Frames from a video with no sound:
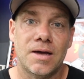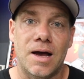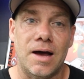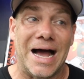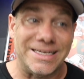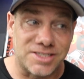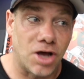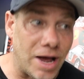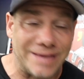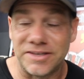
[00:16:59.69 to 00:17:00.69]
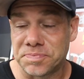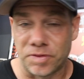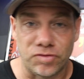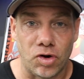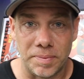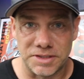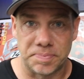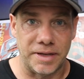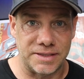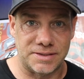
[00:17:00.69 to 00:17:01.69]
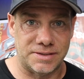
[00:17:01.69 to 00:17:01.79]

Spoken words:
I saw at this performance place